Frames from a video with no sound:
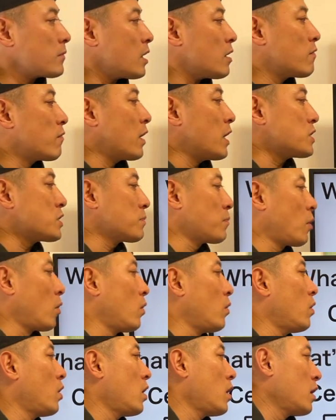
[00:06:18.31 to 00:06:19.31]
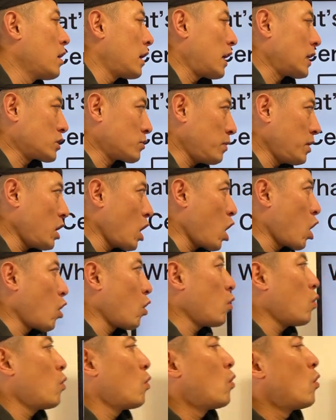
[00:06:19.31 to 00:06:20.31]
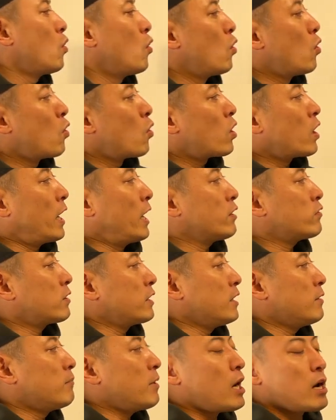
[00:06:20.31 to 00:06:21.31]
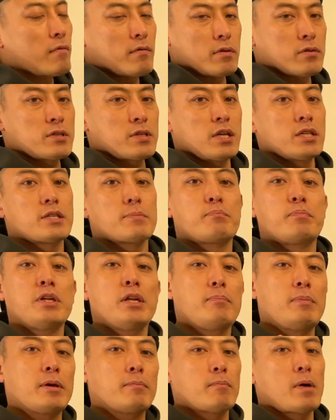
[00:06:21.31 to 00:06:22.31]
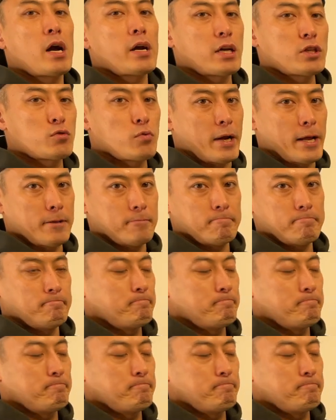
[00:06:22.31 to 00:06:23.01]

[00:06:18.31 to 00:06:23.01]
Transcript: First of all, as we know, currently metaverse is a pretty big market trend.